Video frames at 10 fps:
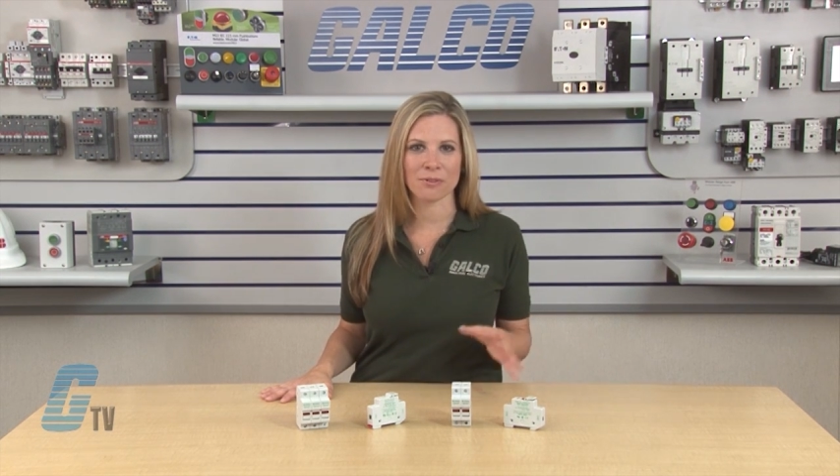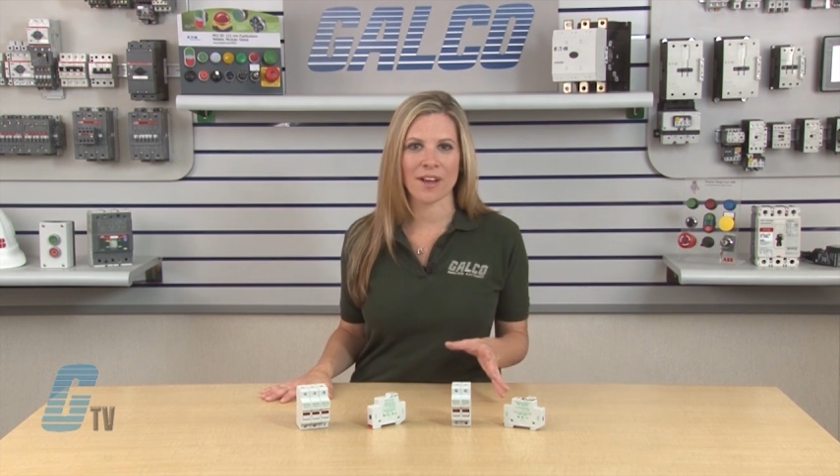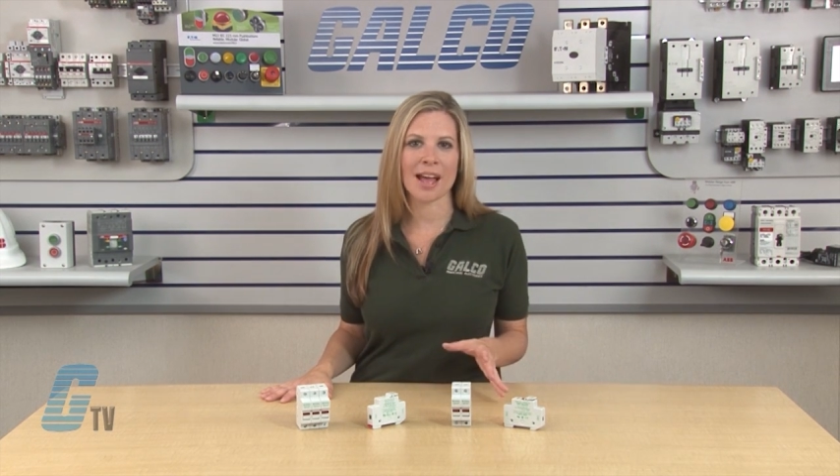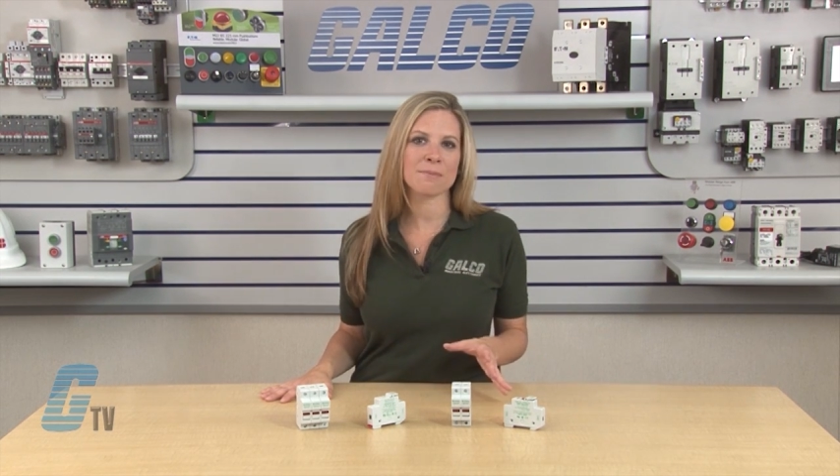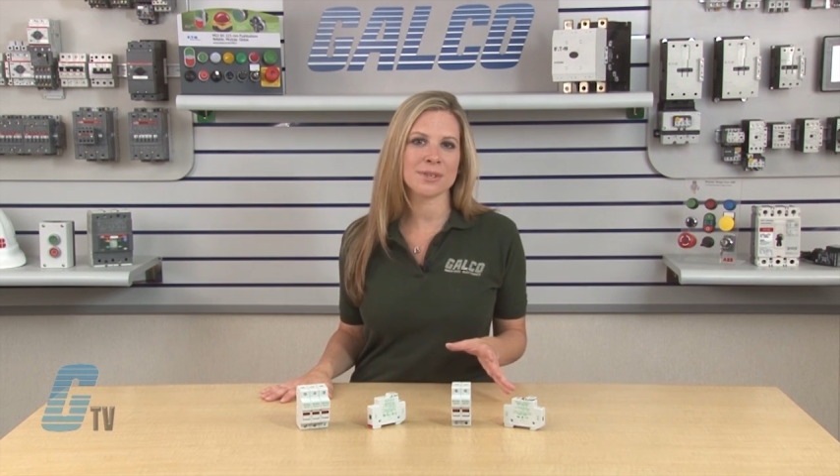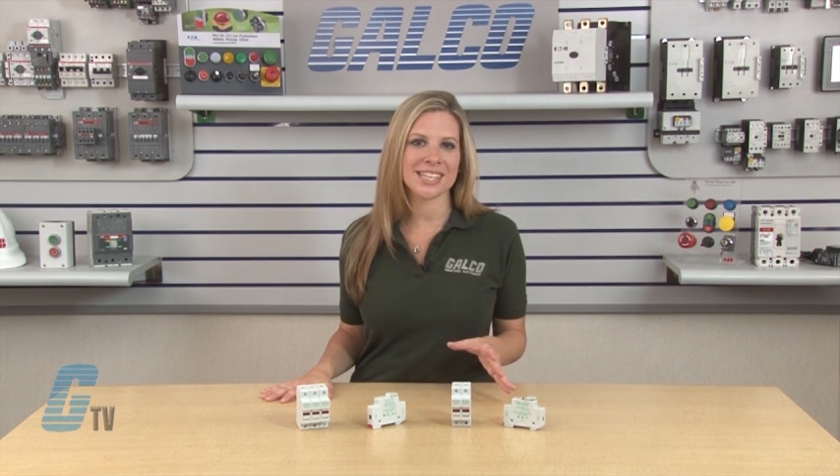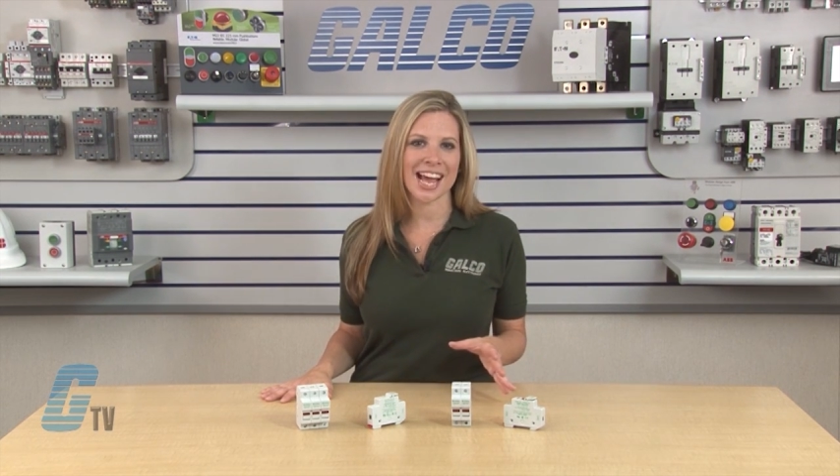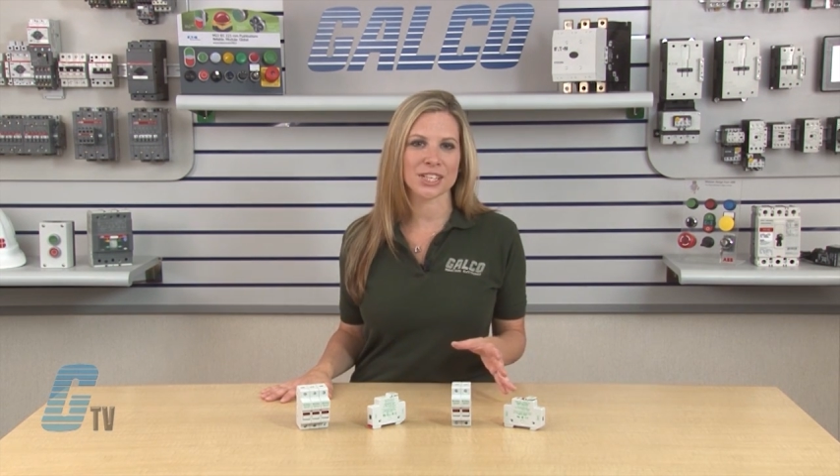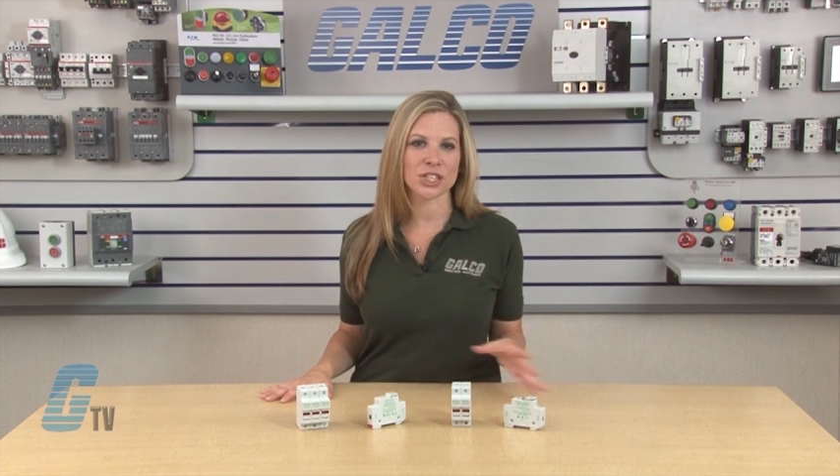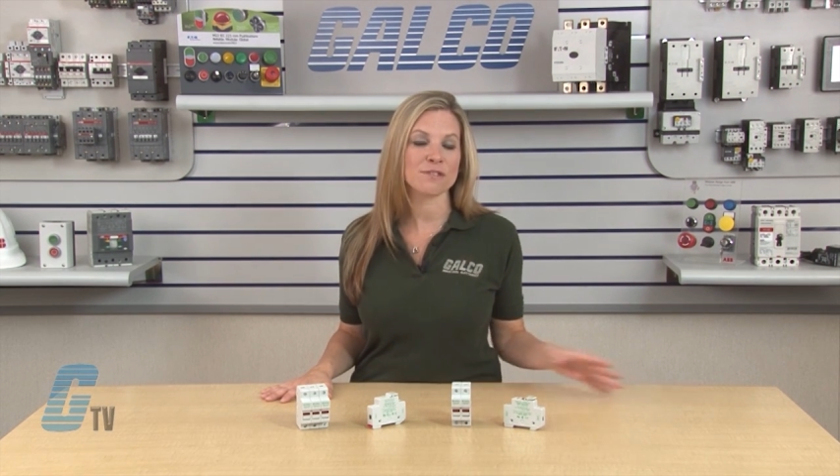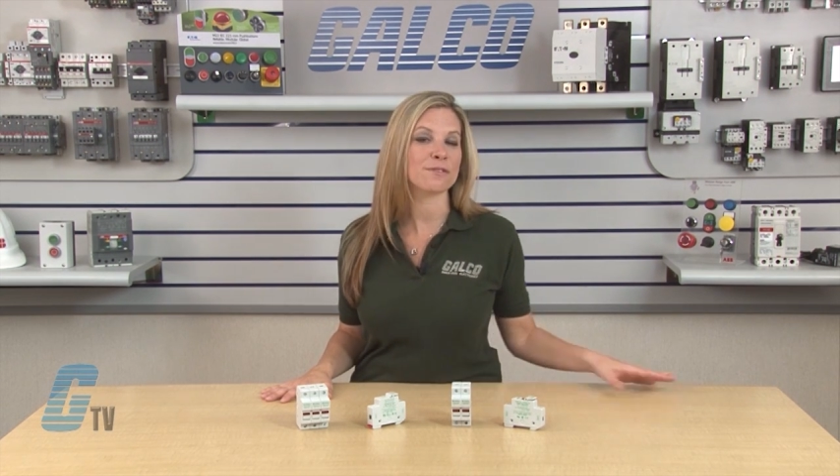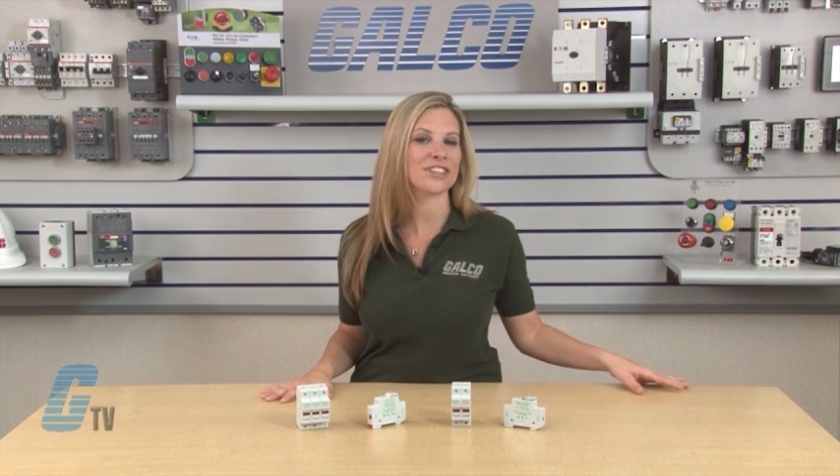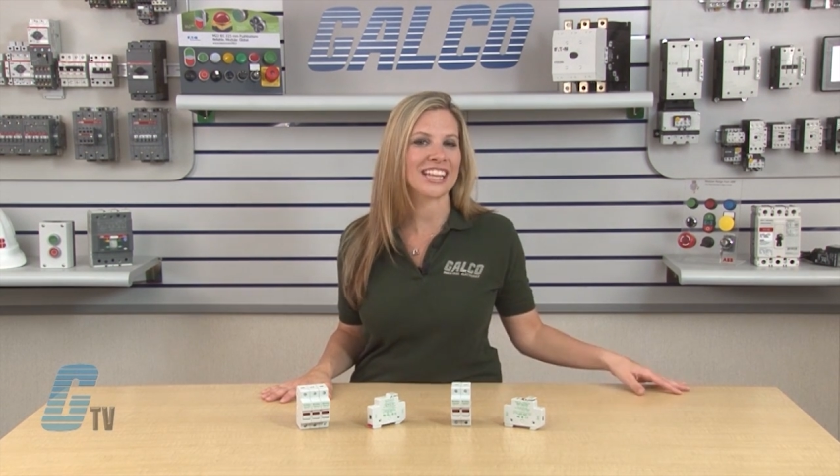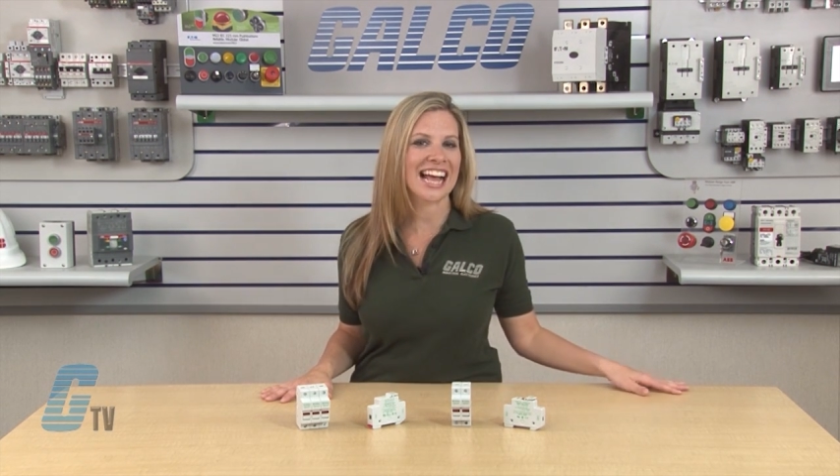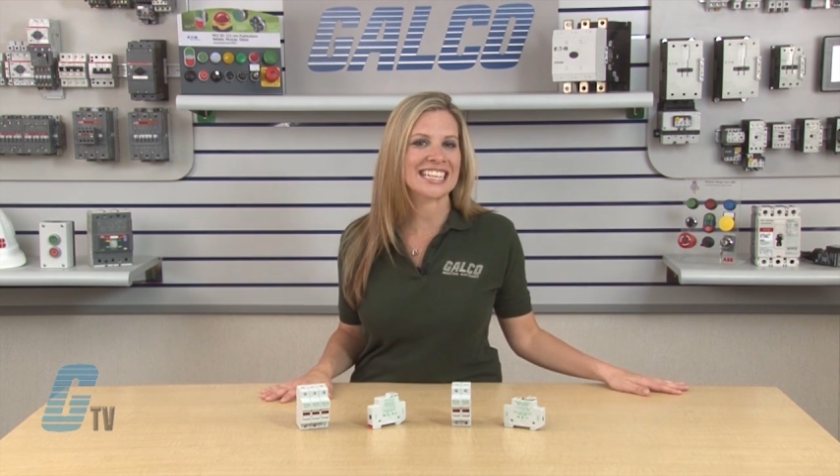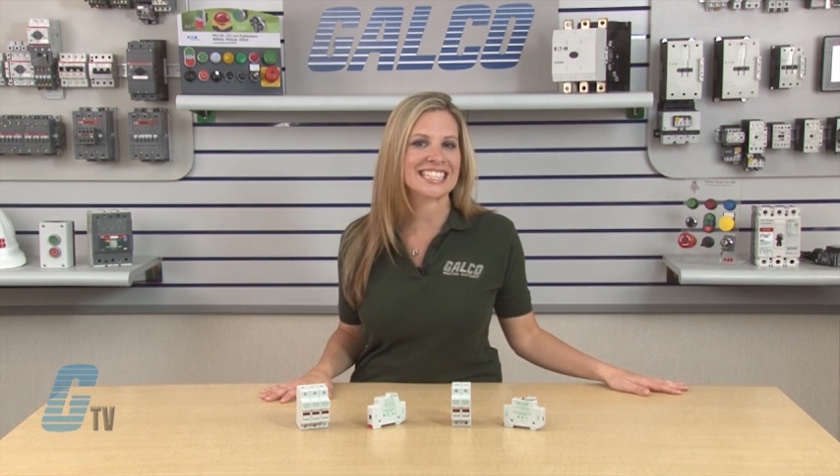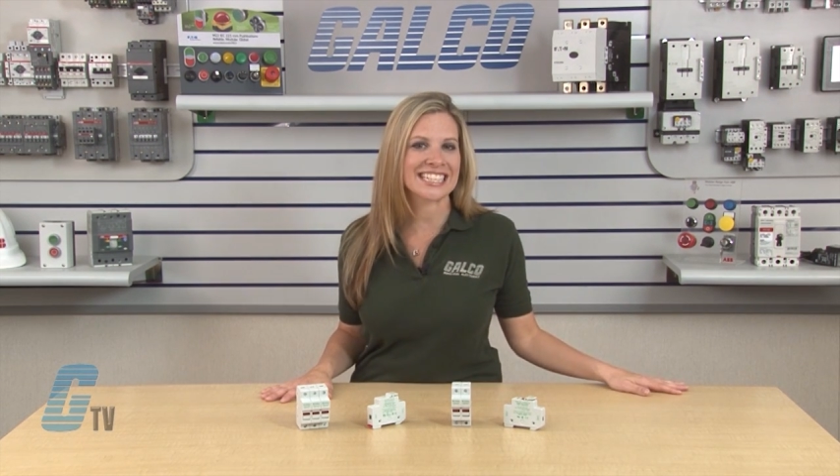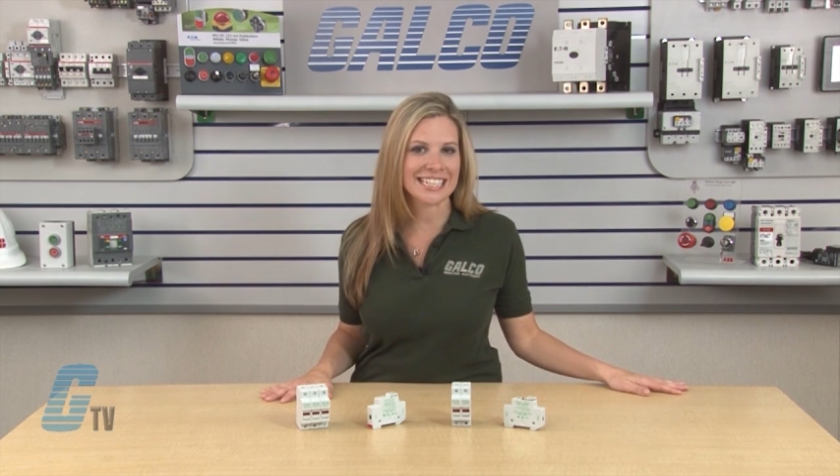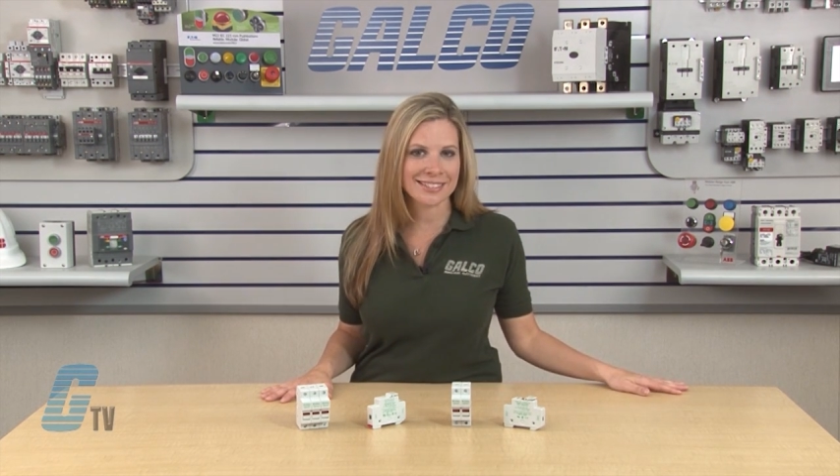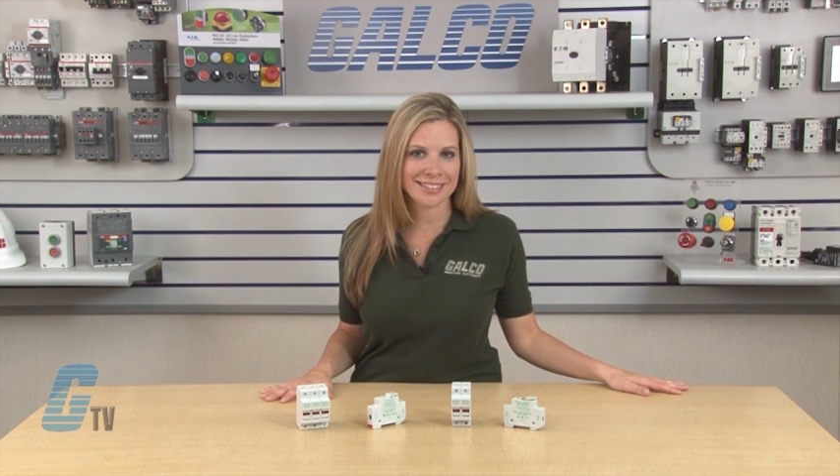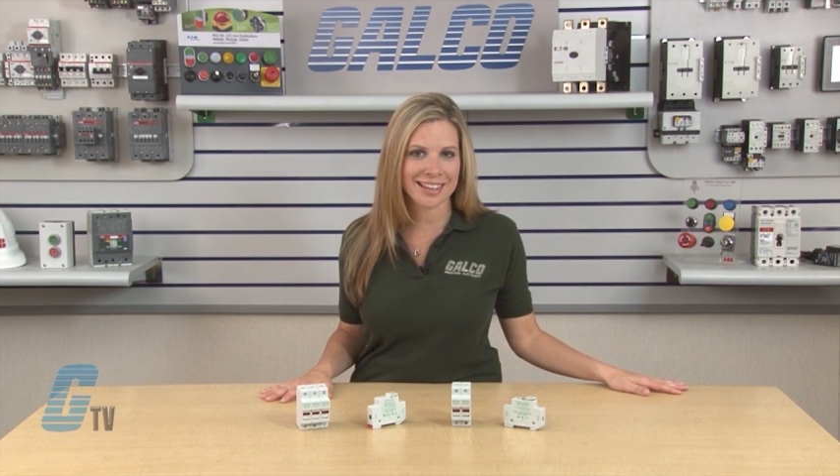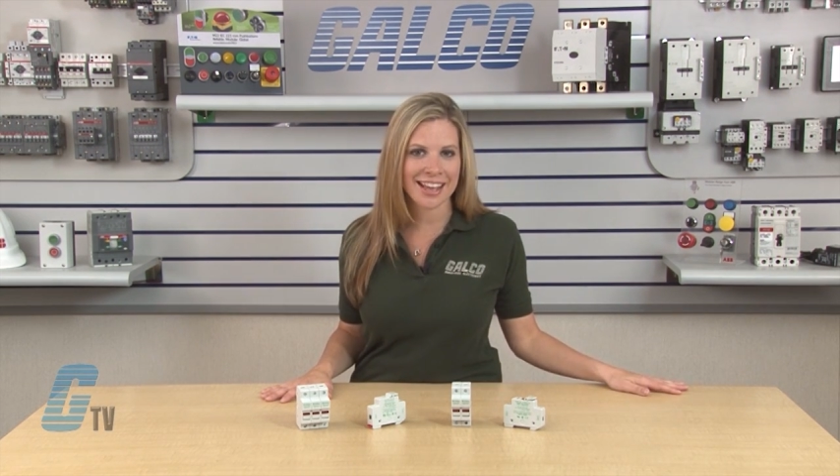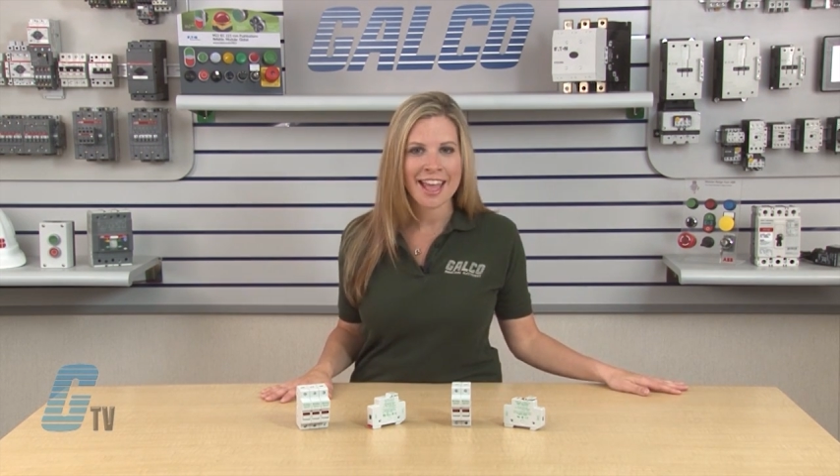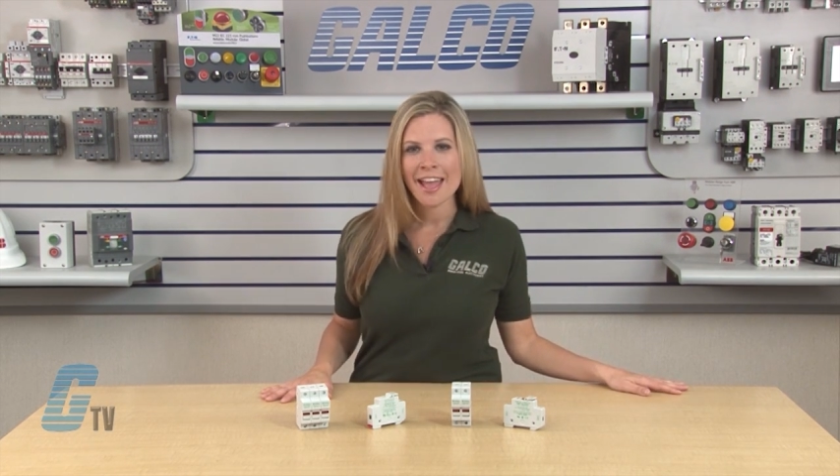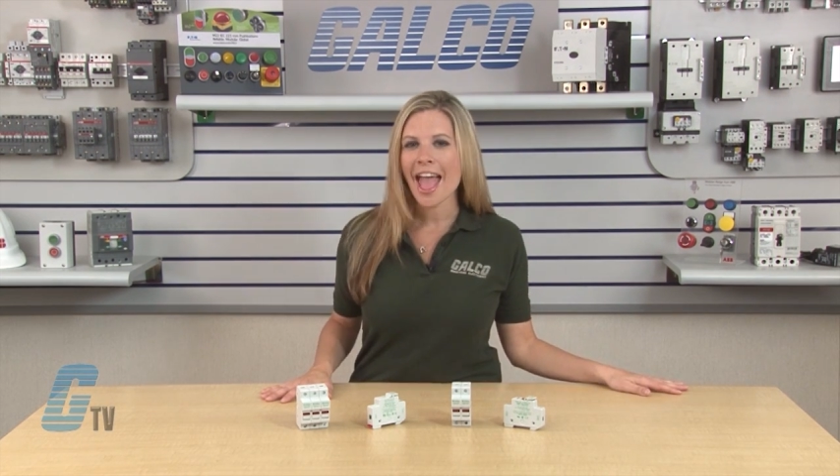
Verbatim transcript: provide protection for Class CC